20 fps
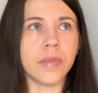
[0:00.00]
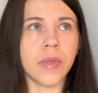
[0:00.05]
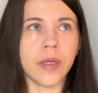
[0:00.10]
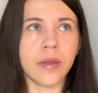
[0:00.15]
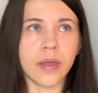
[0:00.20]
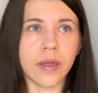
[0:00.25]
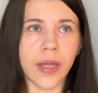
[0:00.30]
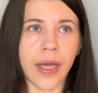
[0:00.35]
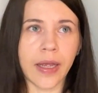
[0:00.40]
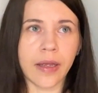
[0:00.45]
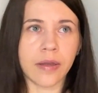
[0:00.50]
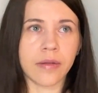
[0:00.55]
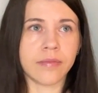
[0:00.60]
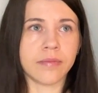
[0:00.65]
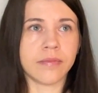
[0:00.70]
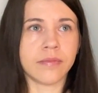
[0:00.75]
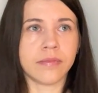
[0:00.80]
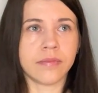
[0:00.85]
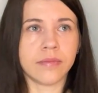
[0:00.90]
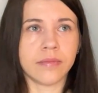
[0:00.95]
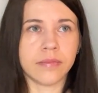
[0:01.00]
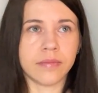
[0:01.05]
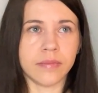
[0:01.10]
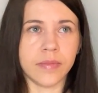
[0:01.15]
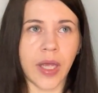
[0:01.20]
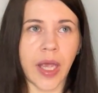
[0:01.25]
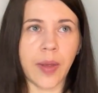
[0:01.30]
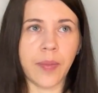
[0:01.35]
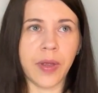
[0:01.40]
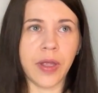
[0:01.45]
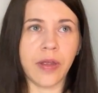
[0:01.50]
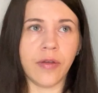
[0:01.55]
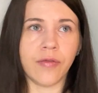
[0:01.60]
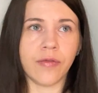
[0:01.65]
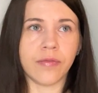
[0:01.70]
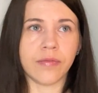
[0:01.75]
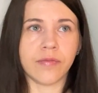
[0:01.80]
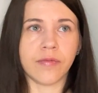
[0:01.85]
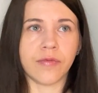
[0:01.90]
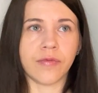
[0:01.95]
like maybe
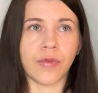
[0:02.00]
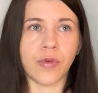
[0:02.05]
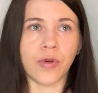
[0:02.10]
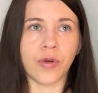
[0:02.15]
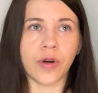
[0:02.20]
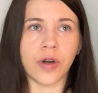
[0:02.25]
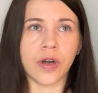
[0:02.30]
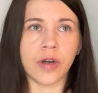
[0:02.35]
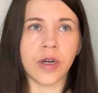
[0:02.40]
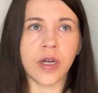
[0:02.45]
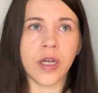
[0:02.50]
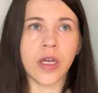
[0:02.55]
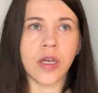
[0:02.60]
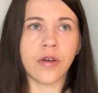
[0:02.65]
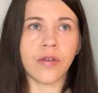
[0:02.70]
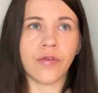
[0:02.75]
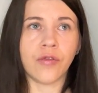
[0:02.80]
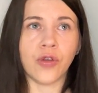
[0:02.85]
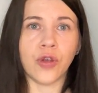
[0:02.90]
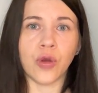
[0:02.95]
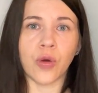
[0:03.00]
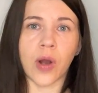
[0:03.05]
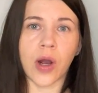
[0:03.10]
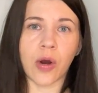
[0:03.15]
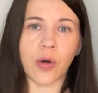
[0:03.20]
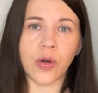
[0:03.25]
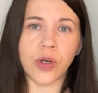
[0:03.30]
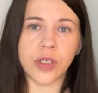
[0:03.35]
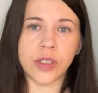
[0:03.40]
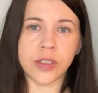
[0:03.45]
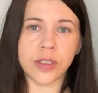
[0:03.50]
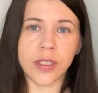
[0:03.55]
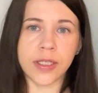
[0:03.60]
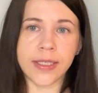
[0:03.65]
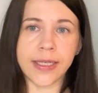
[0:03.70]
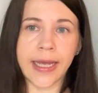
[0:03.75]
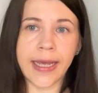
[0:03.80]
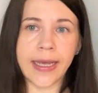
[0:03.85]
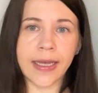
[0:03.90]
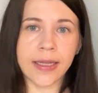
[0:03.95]
for a few hours a
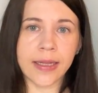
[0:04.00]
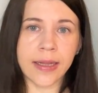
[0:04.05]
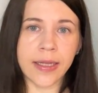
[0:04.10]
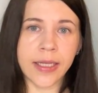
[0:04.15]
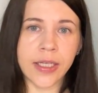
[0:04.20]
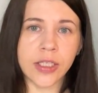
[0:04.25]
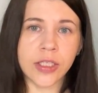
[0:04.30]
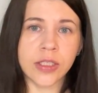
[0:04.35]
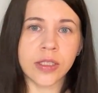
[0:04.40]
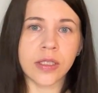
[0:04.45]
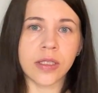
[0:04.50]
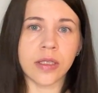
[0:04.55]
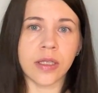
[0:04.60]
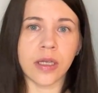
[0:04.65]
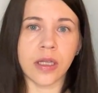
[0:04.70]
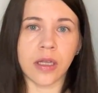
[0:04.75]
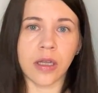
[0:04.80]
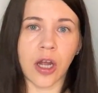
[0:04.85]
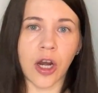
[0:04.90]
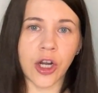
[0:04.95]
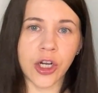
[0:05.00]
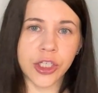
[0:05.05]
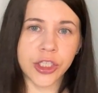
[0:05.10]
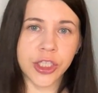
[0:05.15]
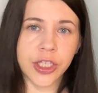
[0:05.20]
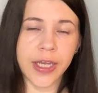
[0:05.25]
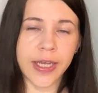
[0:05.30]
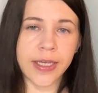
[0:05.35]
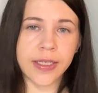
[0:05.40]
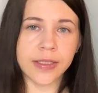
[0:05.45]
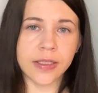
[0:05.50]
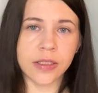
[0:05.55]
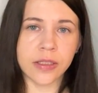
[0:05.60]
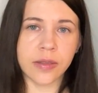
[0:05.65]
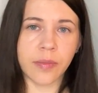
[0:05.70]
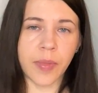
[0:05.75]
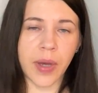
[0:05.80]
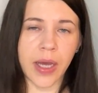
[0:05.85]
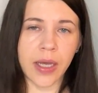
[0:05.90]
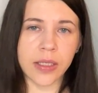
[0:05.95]
day at least, the large cage is
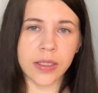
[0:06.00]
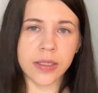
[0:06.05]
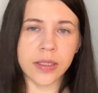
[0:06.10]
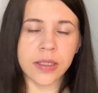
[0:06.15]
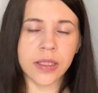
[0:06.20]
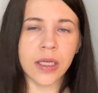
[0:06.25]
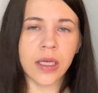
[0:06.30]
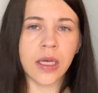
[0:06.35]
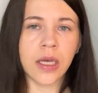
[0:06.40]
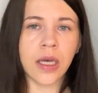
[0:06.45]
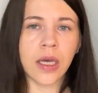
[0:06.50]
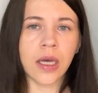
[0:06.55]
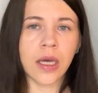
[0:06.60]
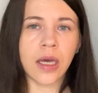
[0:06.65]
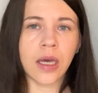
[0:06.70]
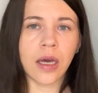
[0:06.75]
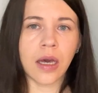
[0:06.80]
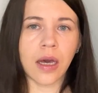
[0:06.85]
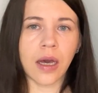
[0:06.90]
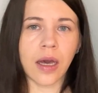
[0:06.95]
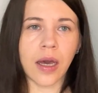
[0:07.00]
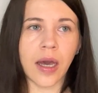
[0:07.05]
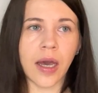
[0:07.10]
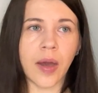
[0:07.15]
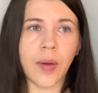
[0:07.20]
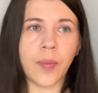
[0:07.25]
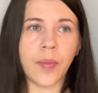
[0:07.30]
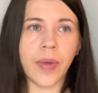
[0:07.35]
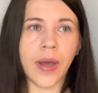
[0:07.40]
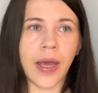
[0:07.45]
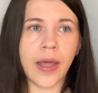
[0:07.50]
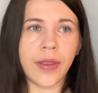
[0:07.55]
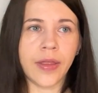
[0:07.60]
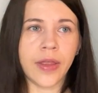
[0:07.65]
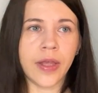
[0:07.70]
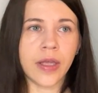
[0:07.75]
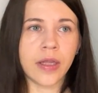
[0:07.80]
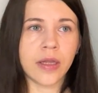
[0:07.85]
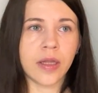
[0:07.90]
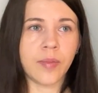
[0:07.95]
the must. I
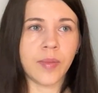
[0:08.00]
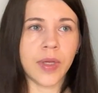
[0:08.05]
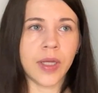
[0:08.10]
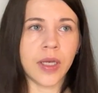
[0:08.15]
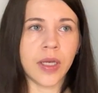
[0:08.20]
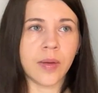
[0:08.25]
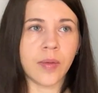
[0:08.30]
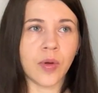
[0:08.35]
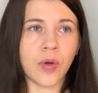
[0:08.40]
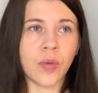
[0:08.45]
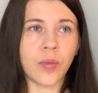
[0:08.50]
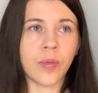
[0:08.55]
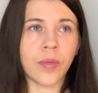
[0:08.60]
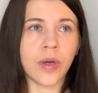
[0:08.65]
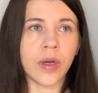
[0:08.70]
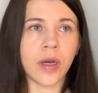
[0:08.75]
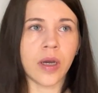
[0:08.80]
think the minimum